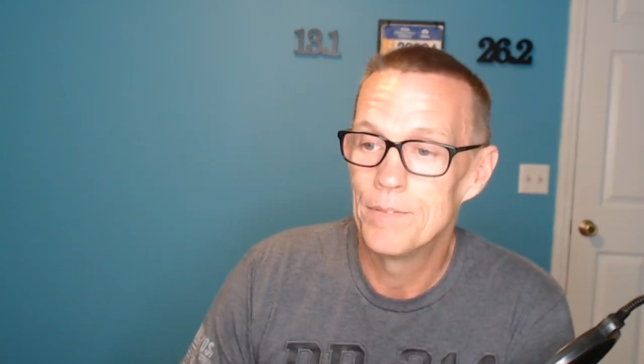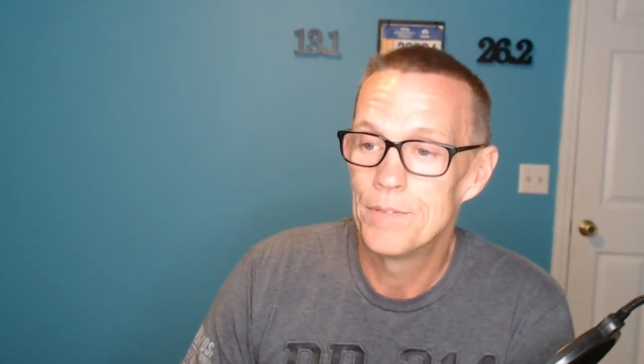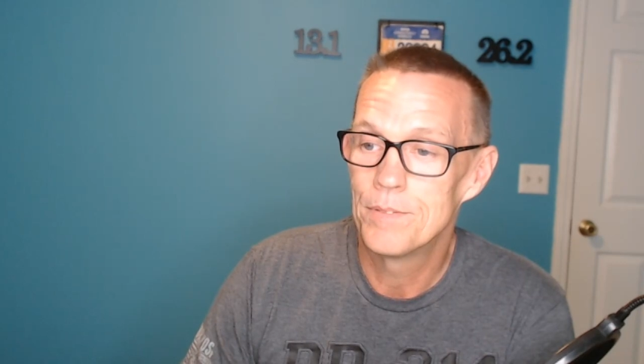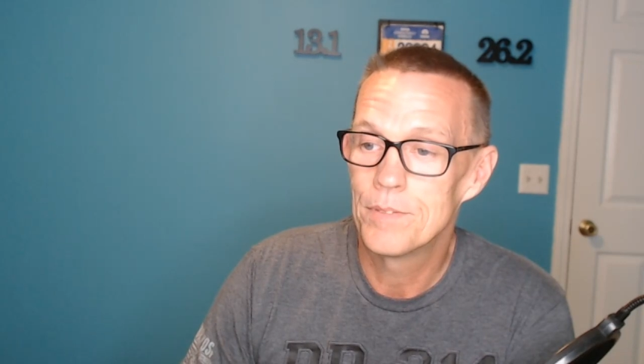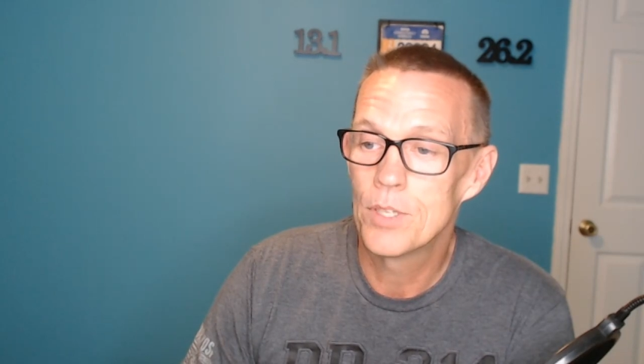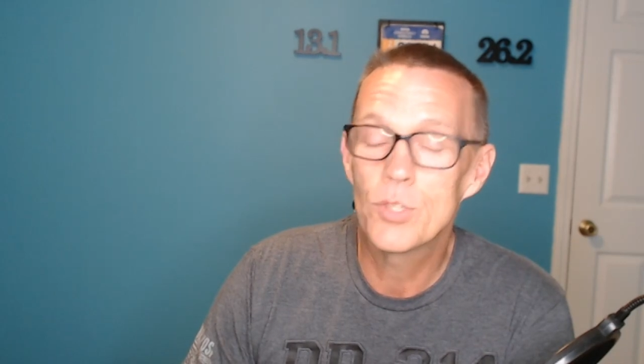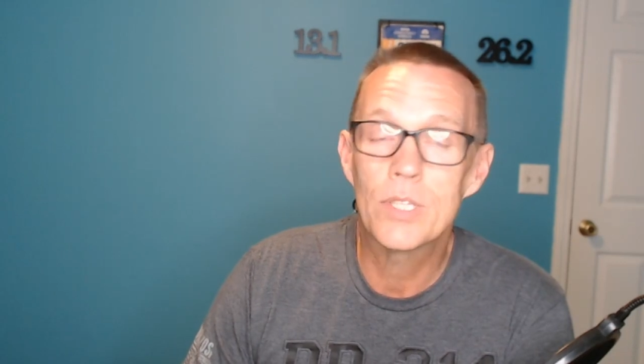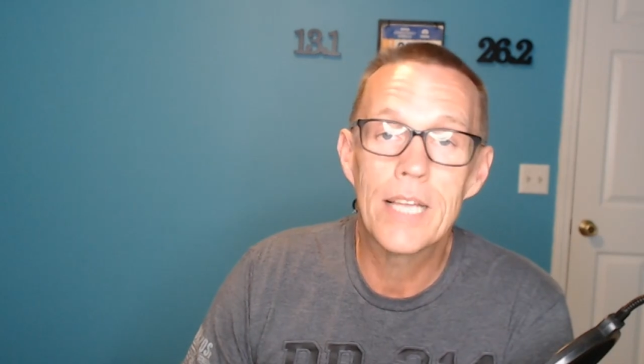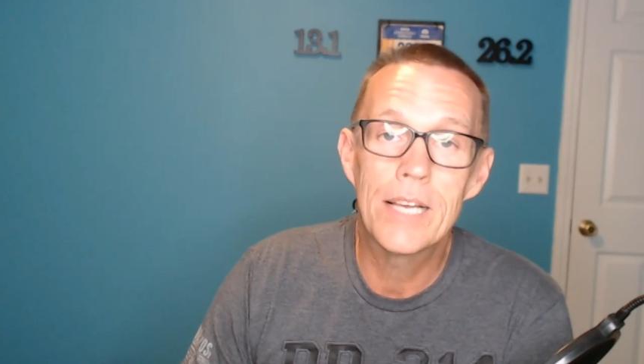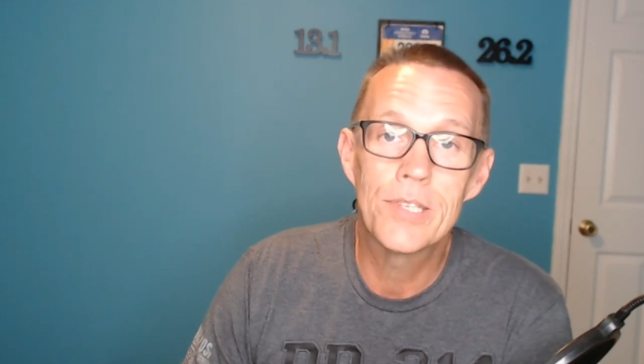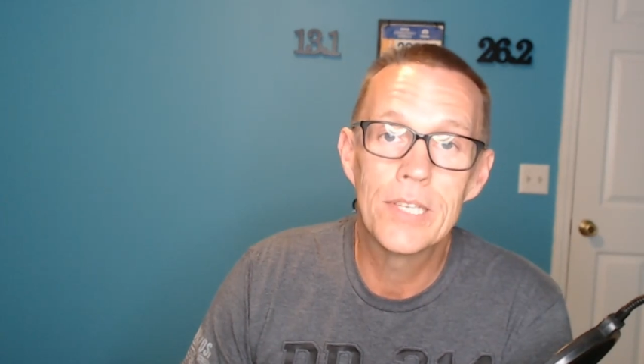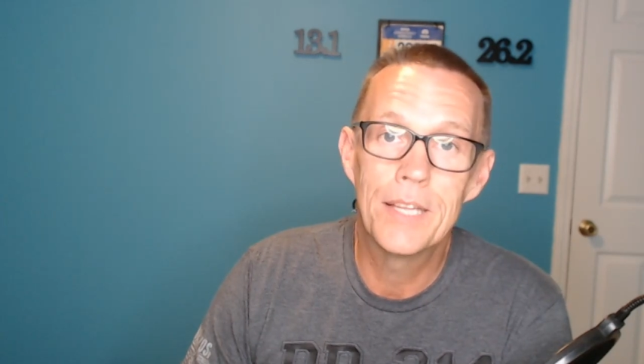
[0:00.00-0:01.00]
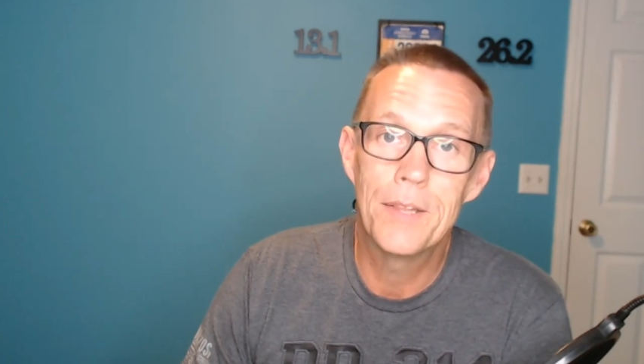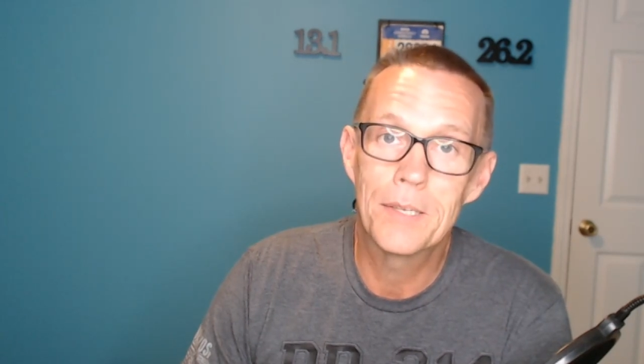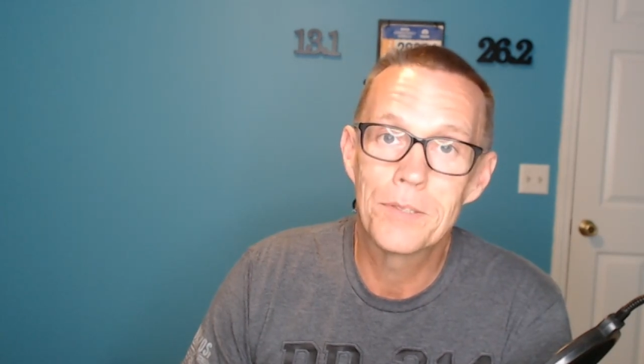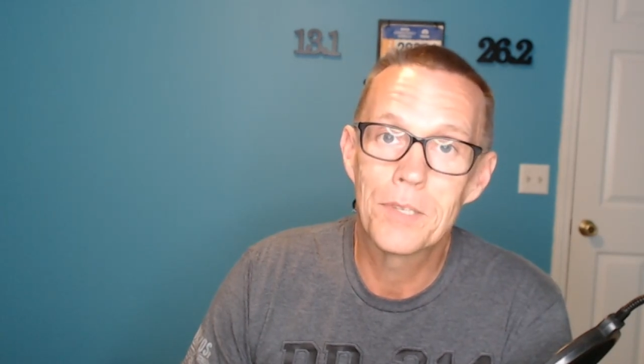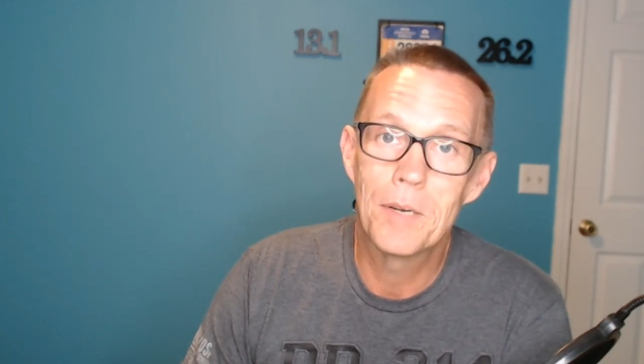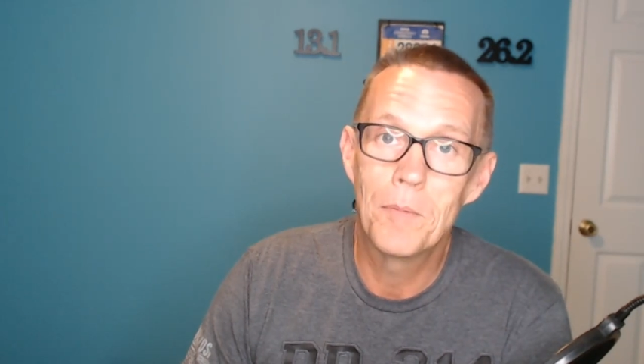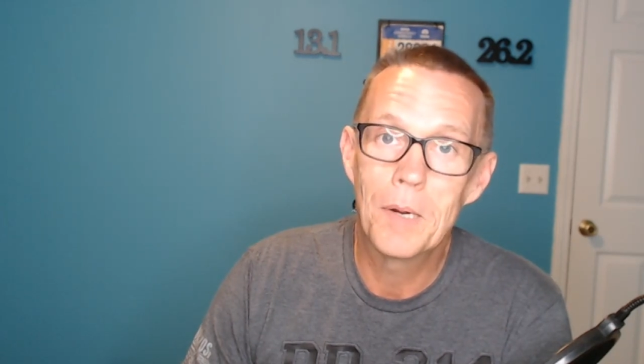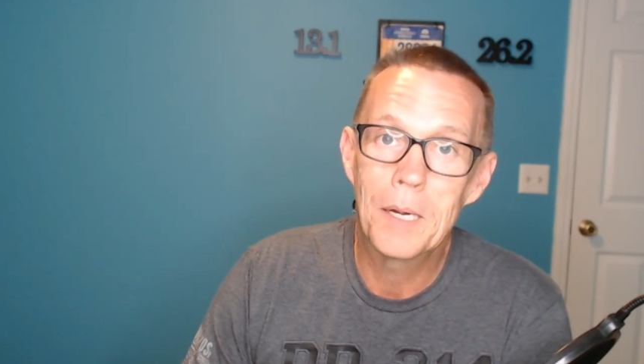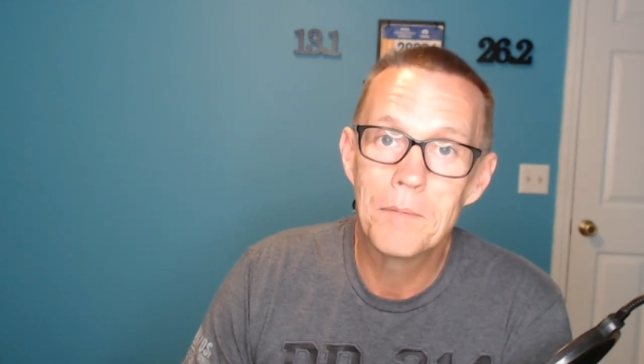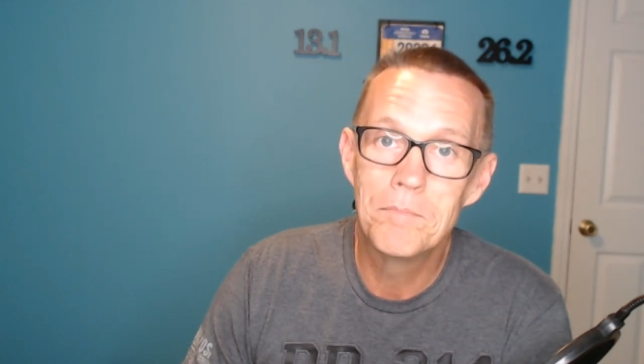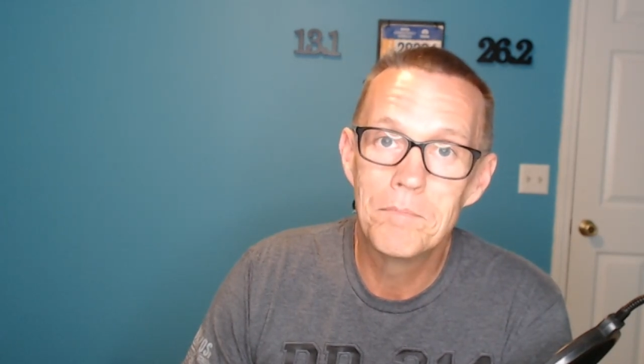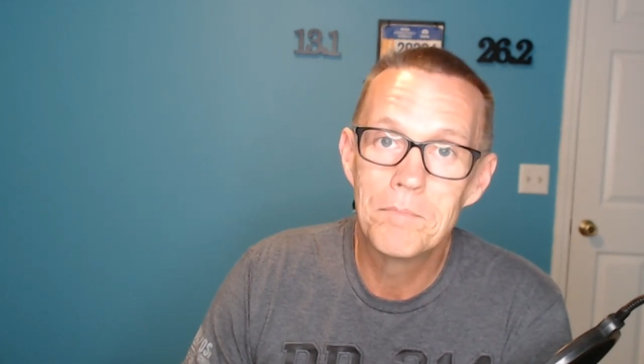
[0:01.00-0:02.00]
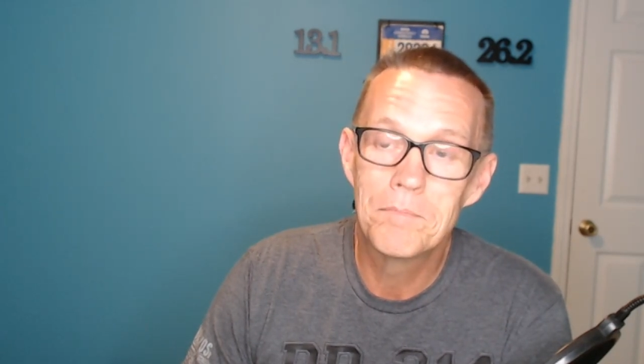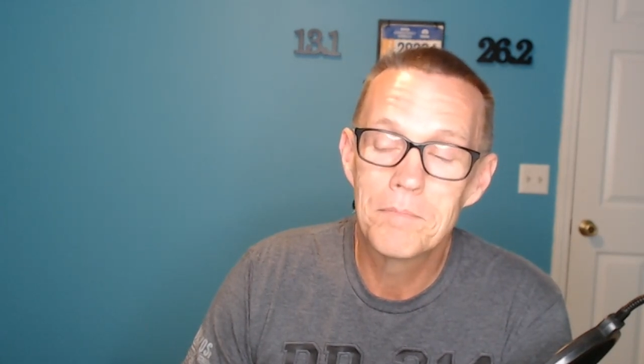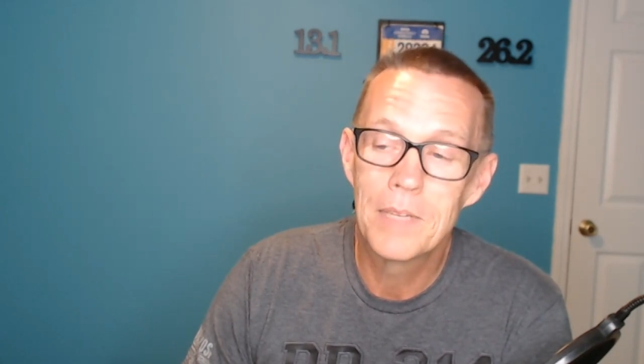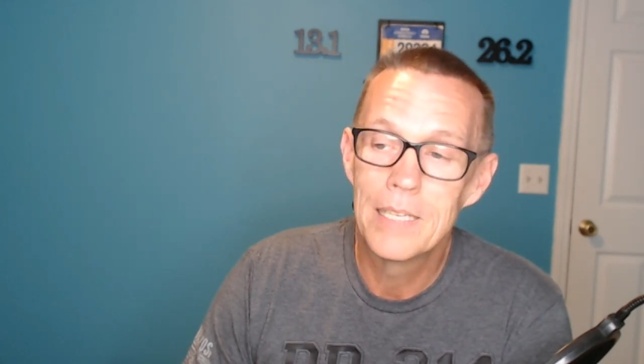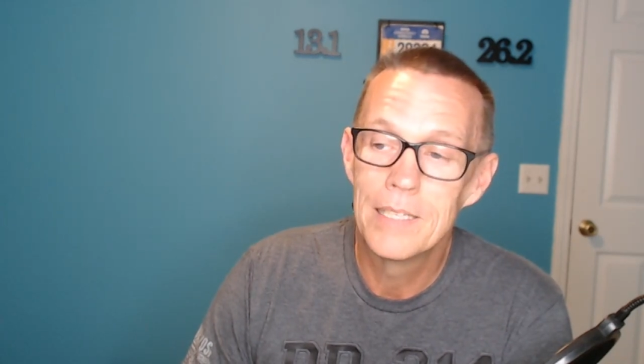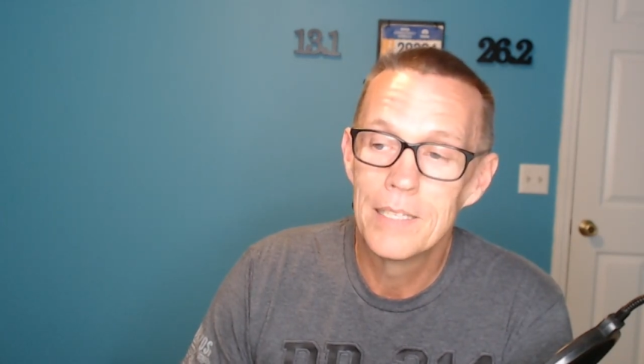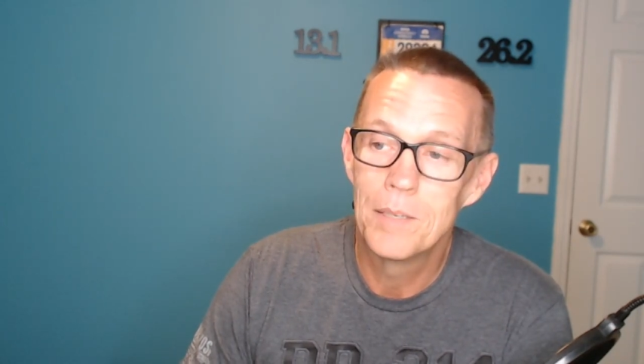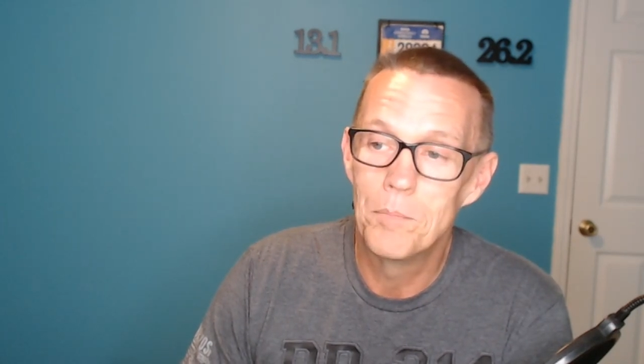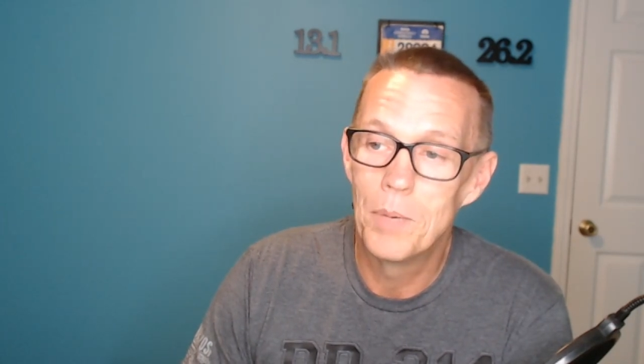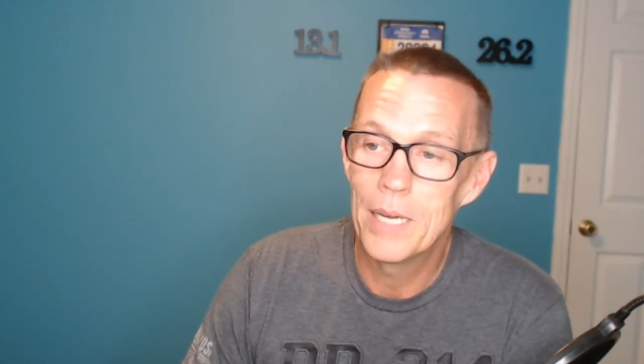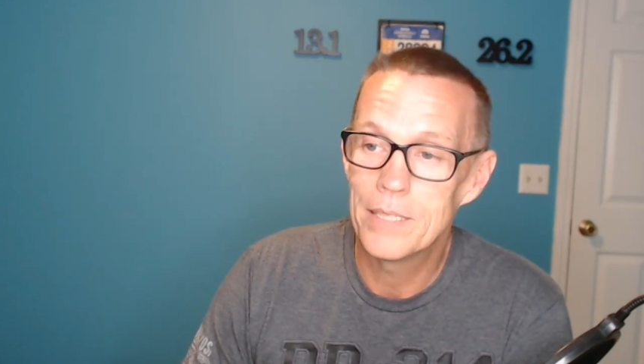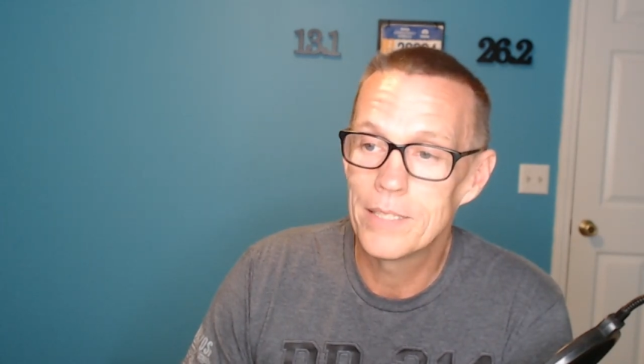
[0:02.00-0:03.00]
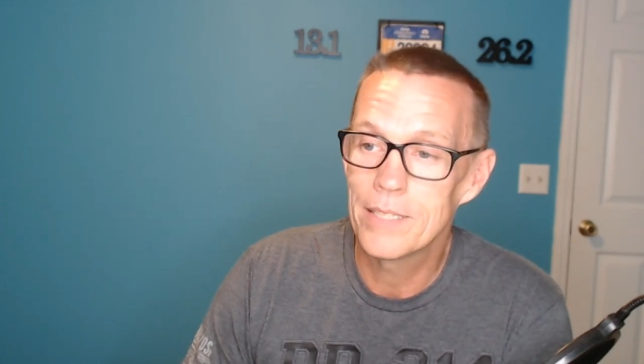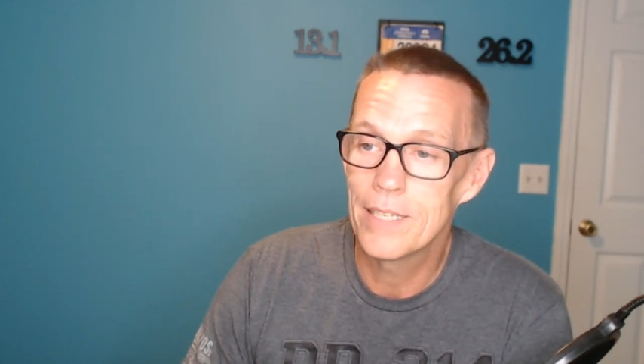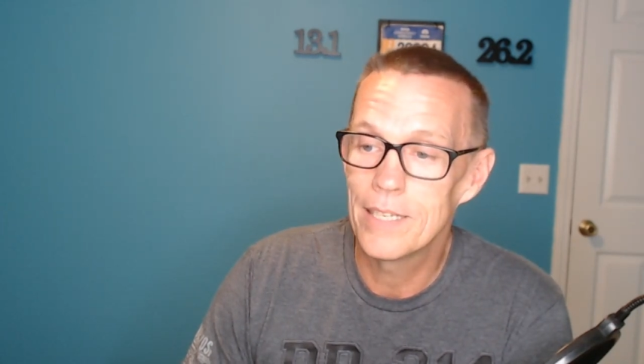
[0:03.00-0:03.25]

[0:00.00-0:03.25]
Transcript: There's a lesson in there somewhere. But